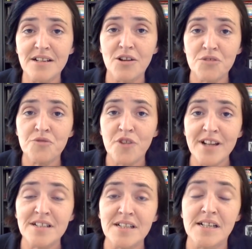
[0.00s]

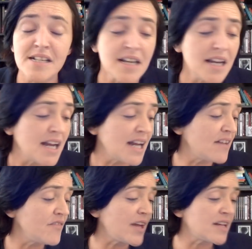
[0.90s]
unfriendly
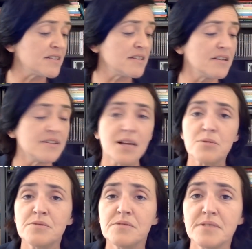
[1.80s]

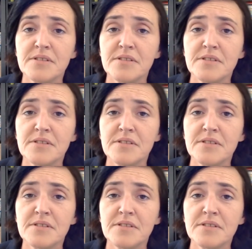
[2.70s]
than